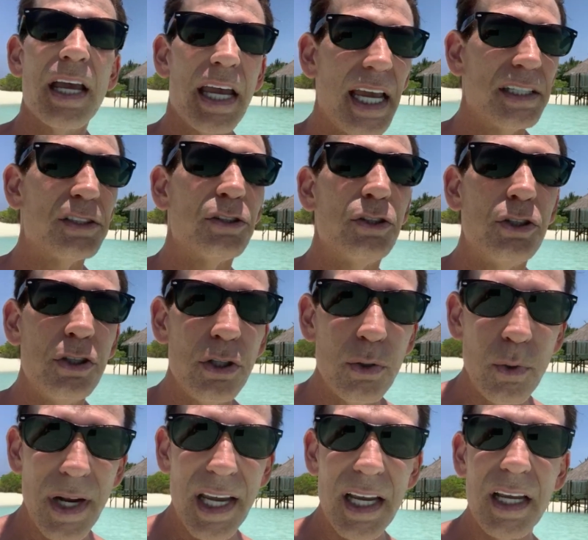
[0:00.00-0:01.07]
It's
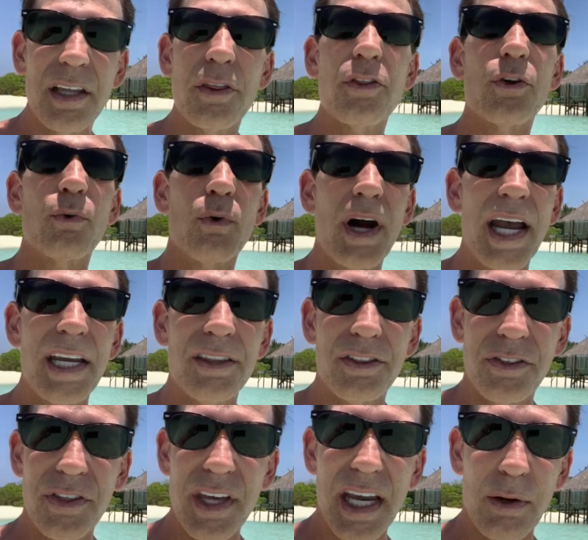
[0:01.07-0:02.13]
doing the right
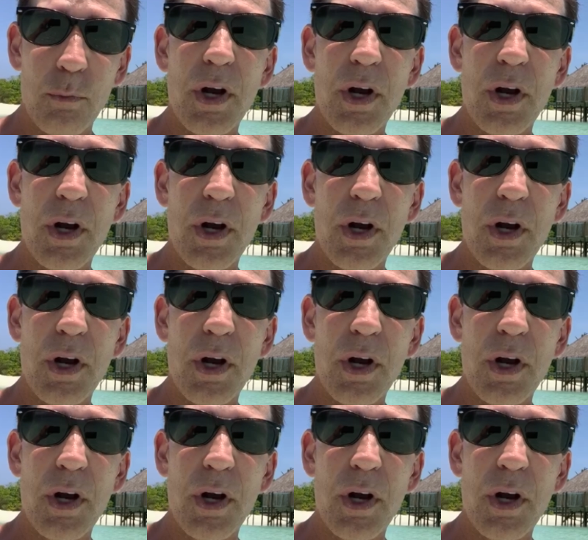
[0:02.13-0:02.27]
thing.